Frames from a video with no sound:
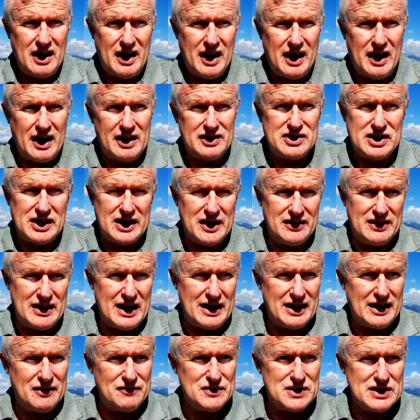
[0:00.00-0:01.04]
Uh, to get,
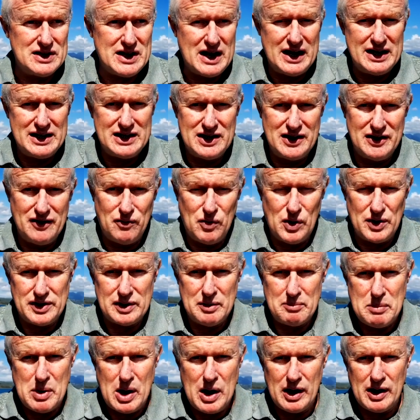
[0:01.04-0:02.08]
that gives you the idea of what
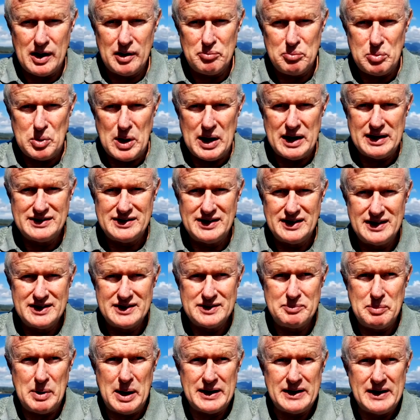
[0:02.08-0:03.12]
the market price
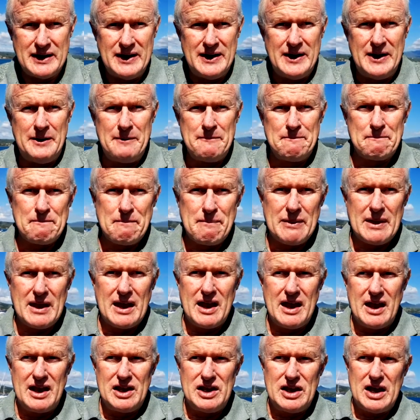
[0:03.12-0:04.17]
is, but
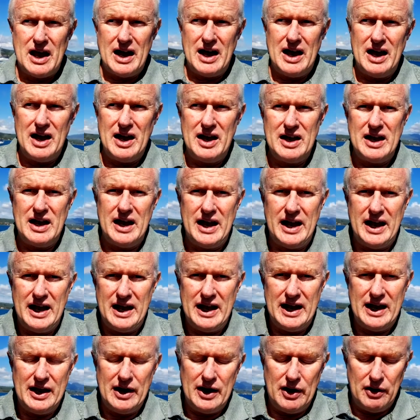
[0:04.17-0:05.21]
uh,
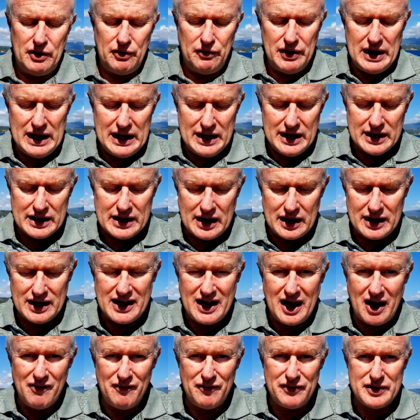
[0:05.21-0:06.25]
really it can
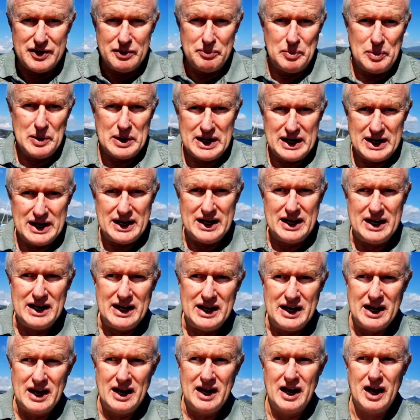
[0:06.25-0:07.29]

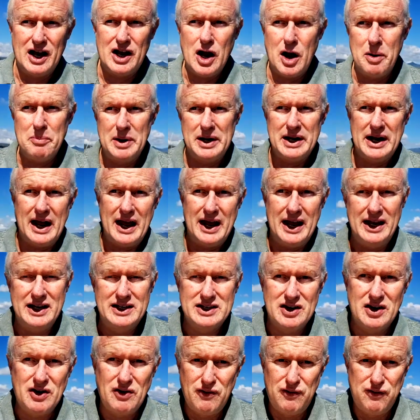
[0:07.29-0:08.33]
comfortably
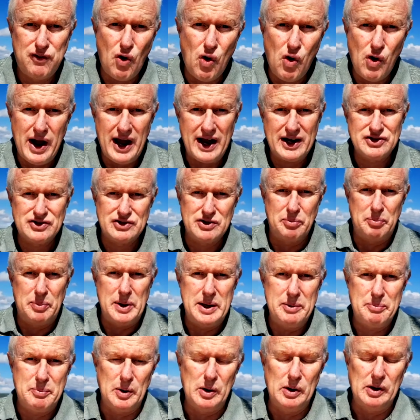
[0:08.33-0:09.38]
accommodate four extra
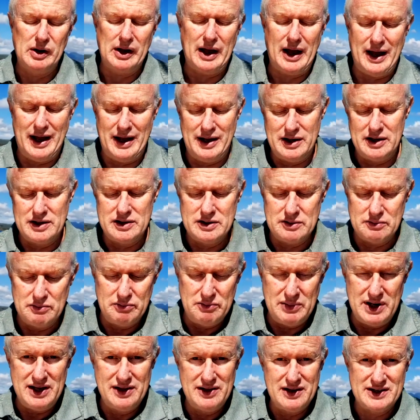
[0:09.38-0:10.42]
people and
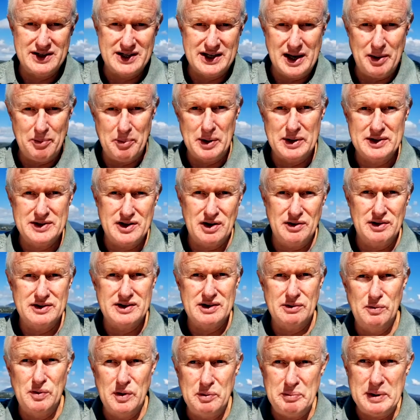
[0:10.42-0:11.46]
me, the skipper. So
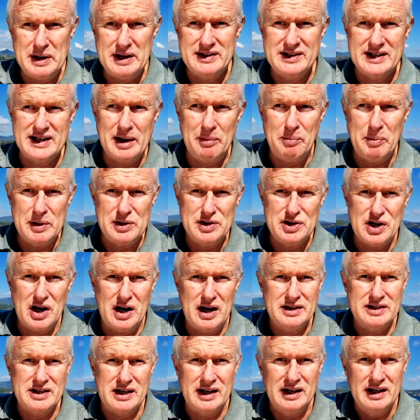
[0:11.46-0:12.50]
it would be a skipper
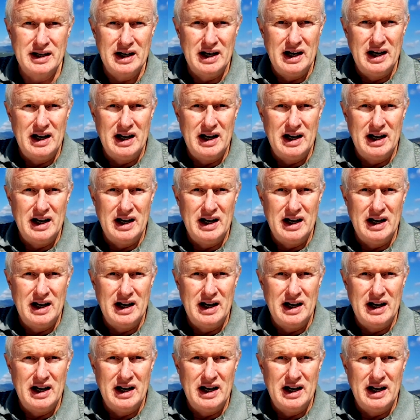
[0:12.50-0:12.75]
charter